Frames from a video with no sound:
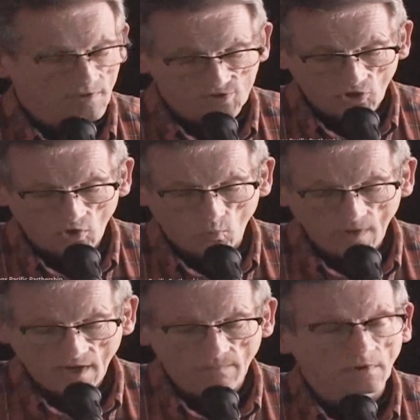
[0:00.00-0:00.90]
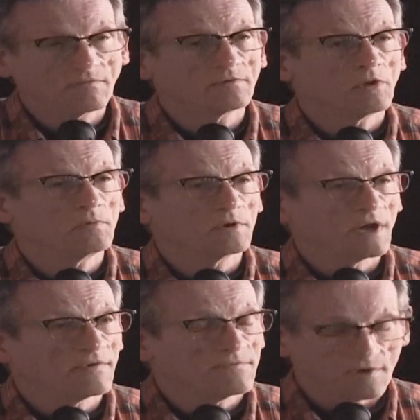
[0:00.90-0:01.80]
and this whole web of global
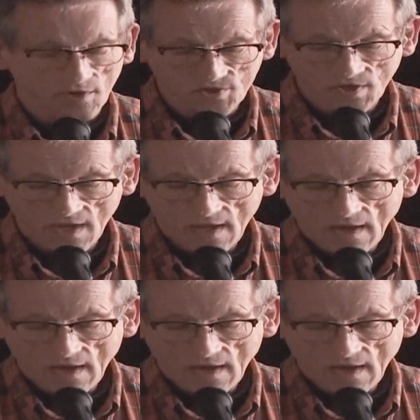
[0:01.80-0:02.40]
governance,